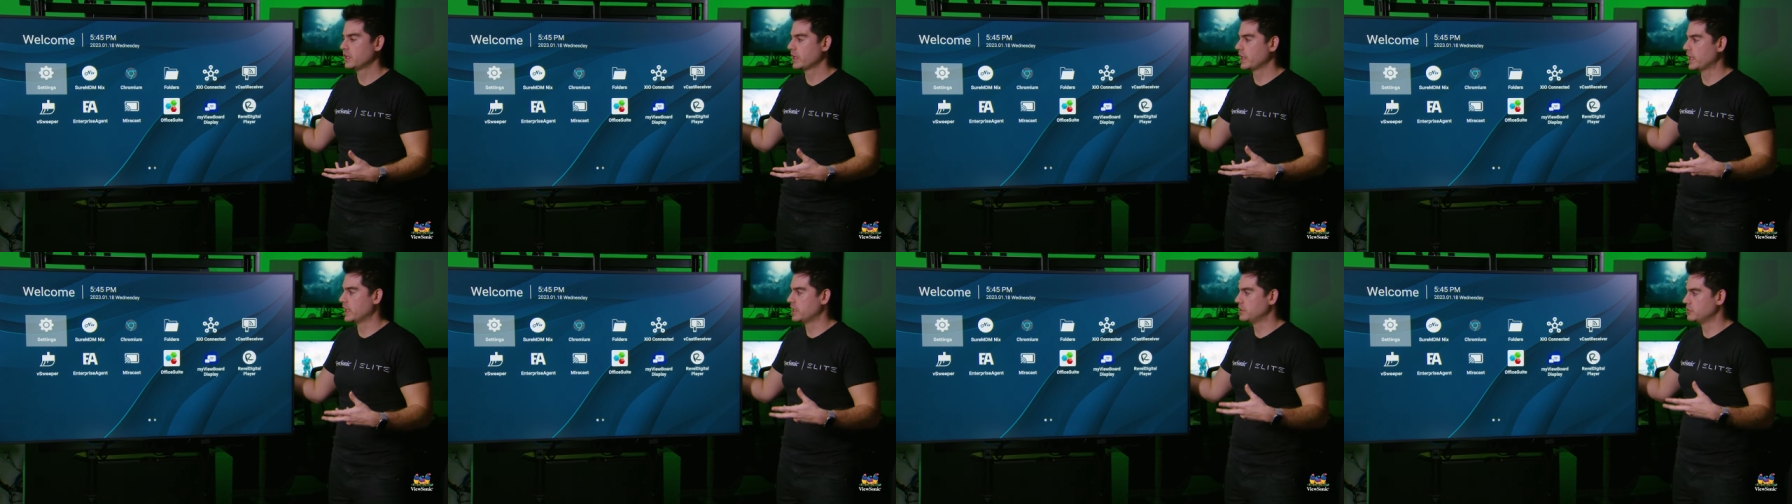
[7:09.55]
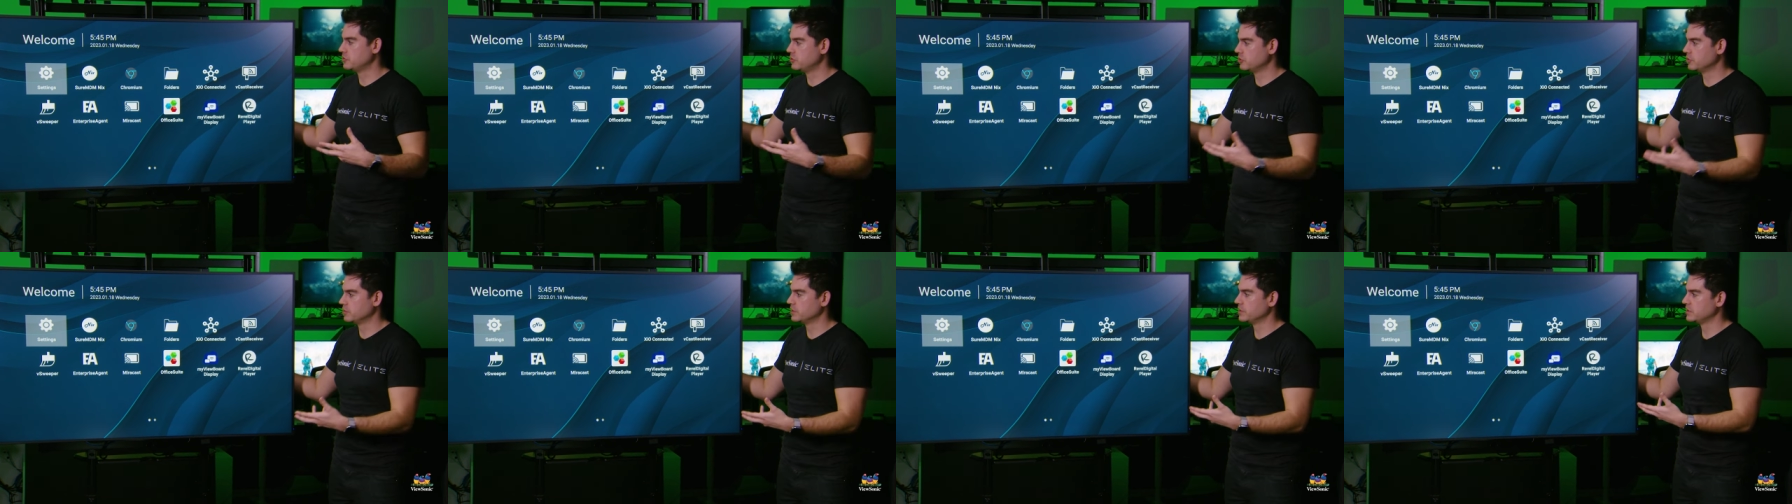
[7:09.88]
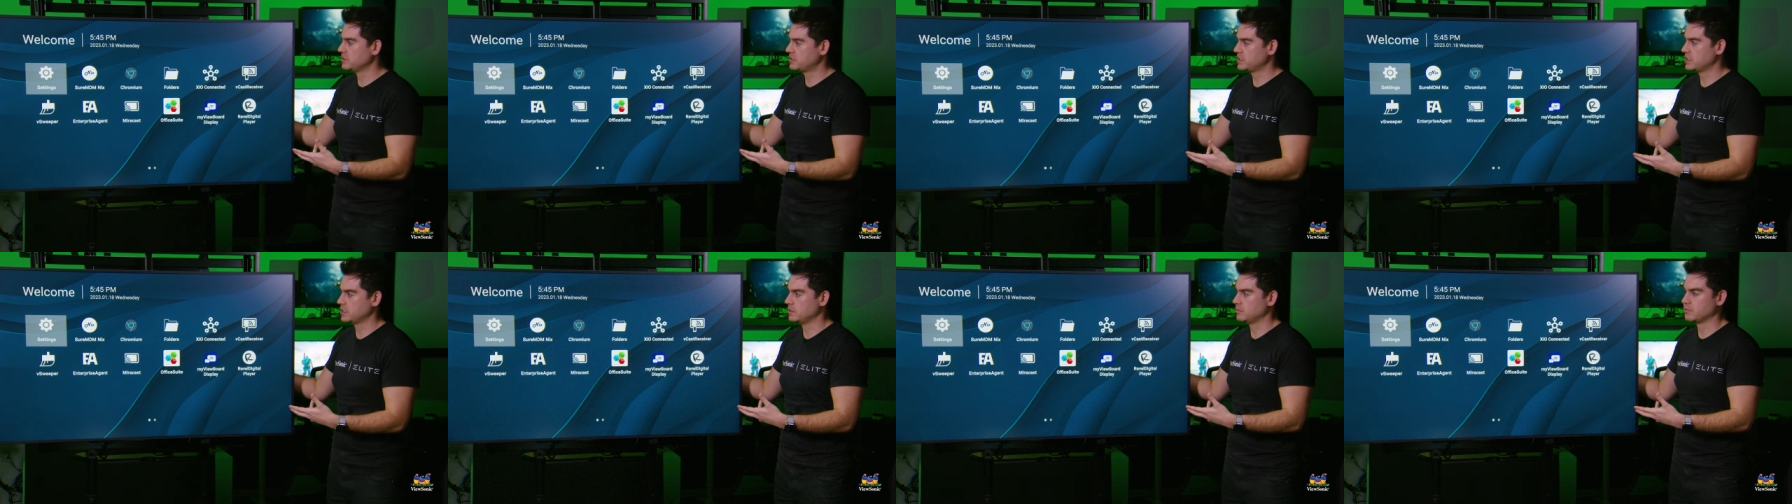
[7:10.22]
And you and
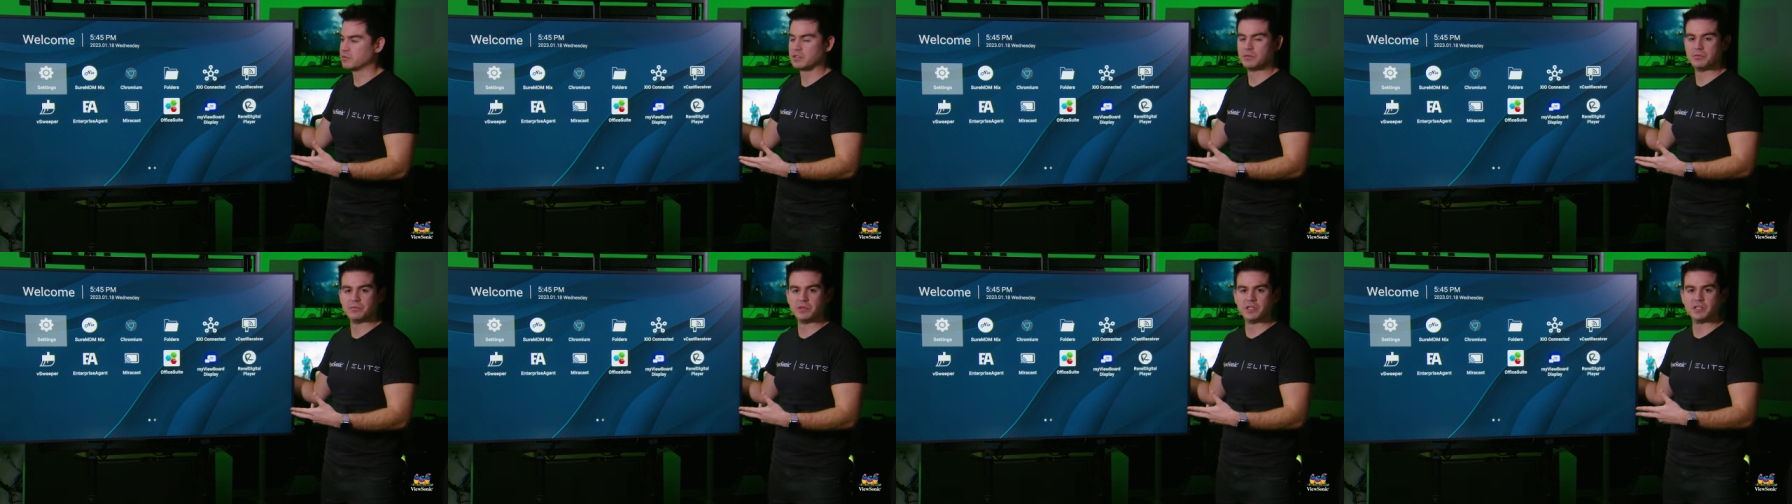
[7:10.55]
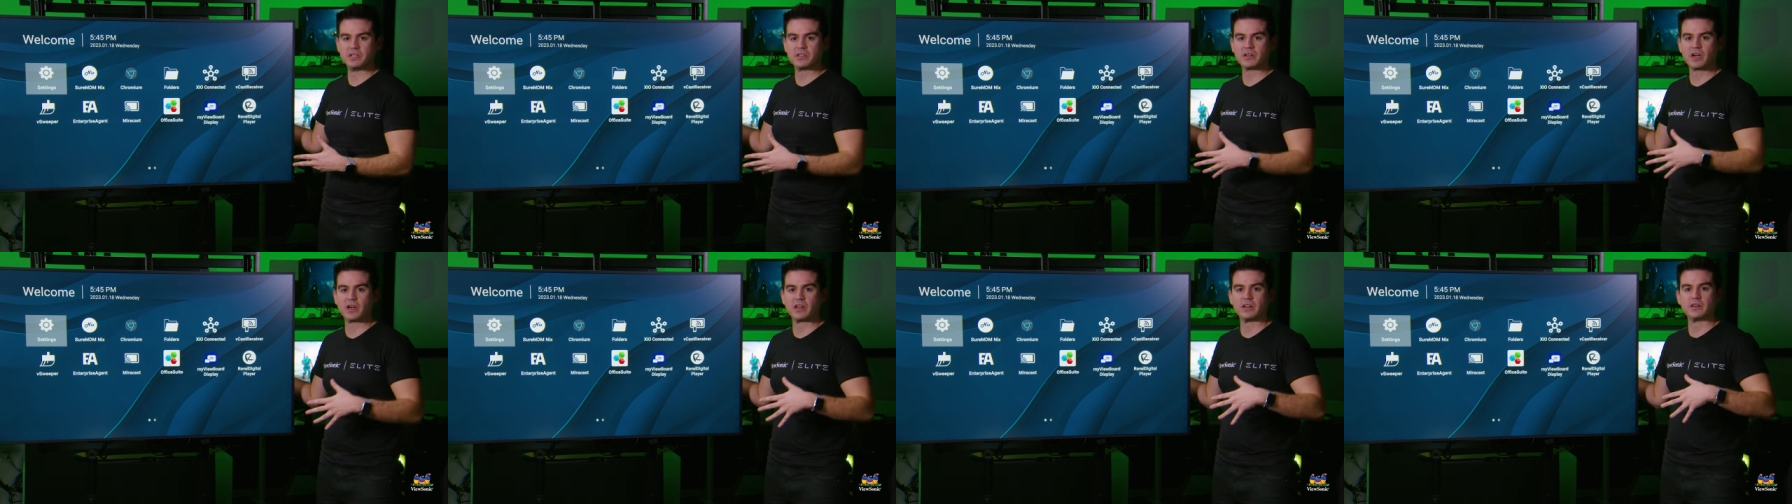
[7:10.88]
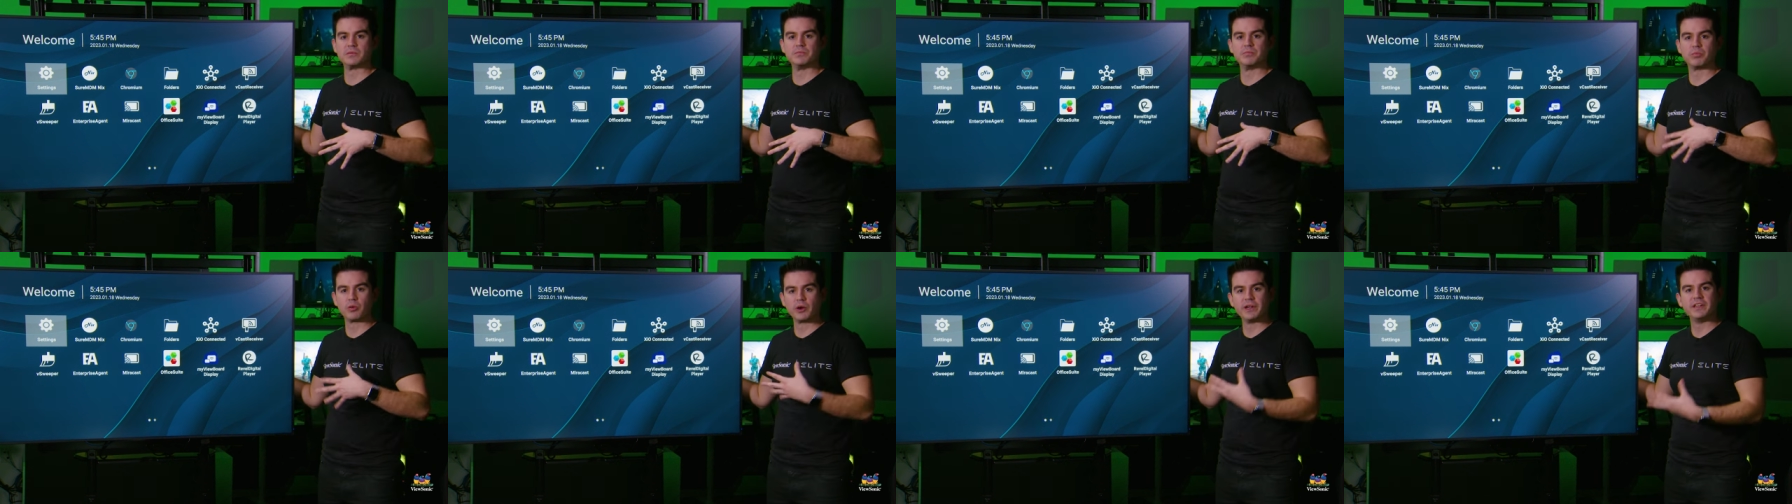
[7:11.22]
a team can be kind
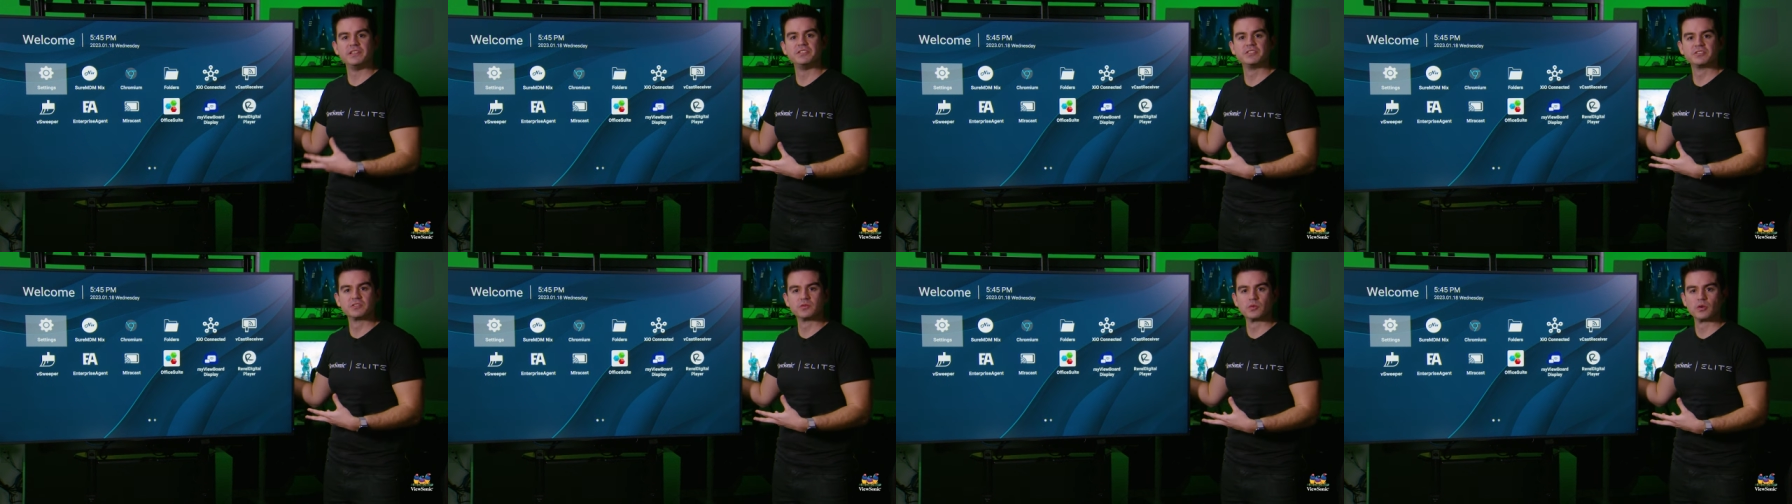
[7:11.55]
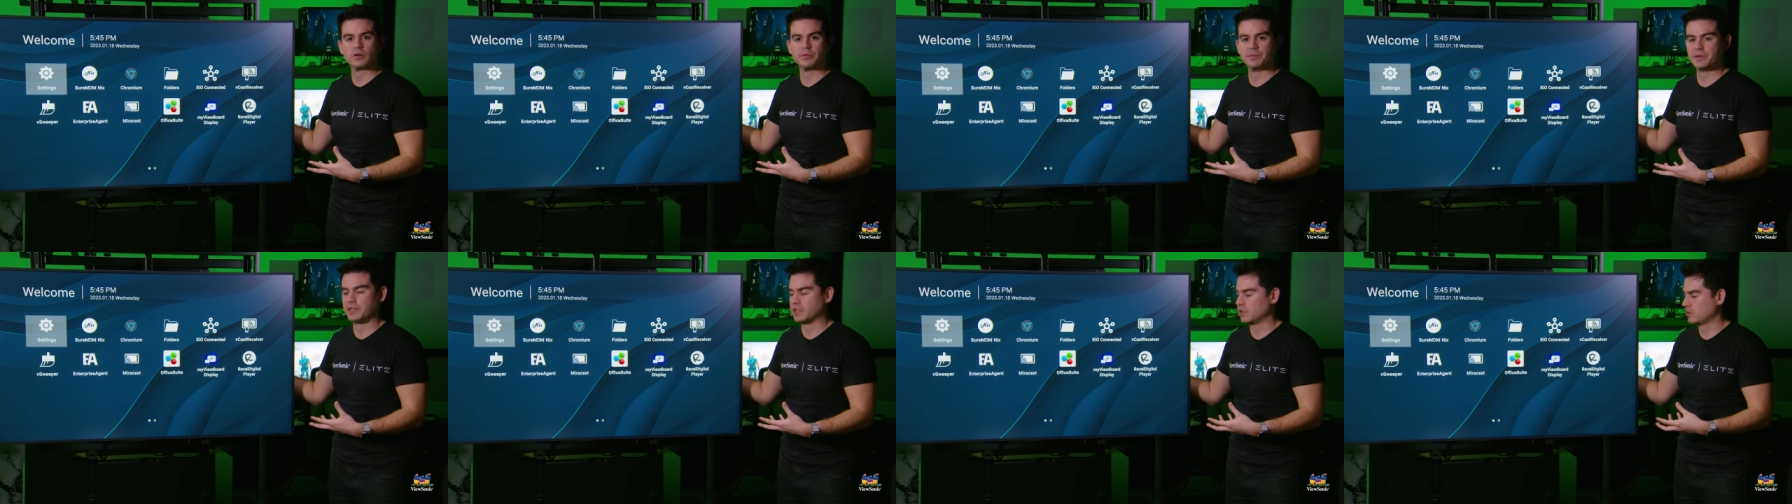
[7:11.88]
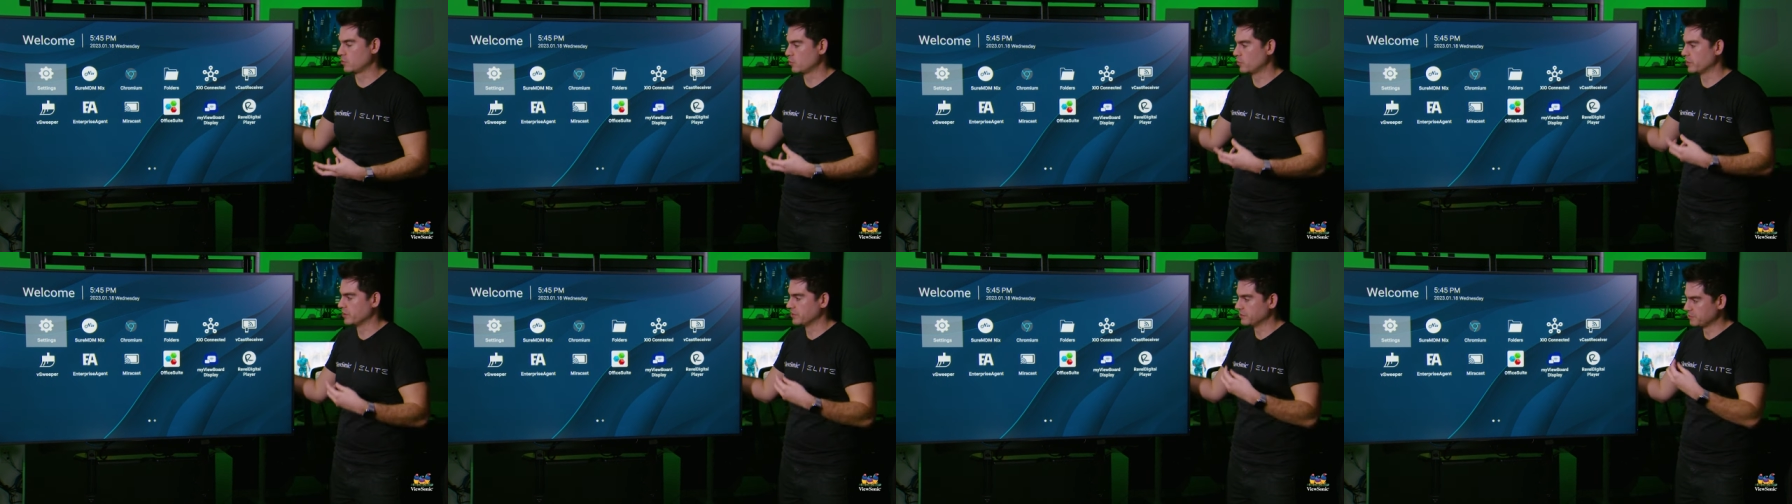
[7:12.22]
of
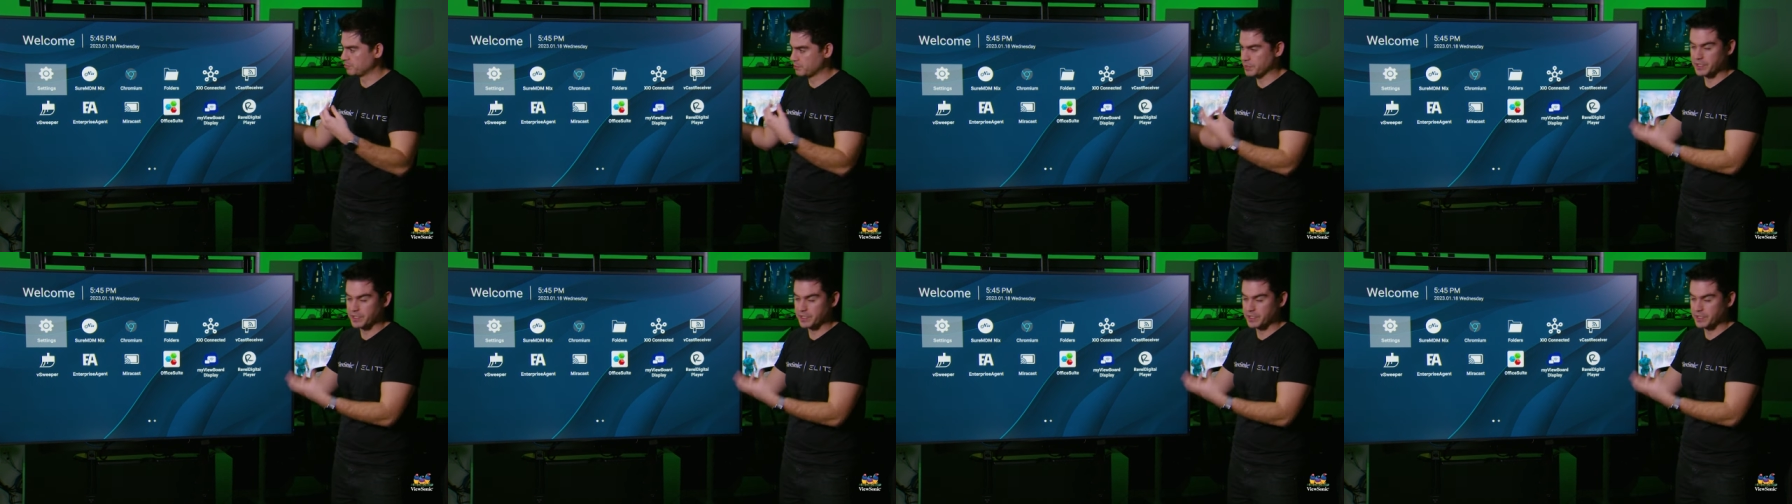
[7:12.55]
brainstorming with a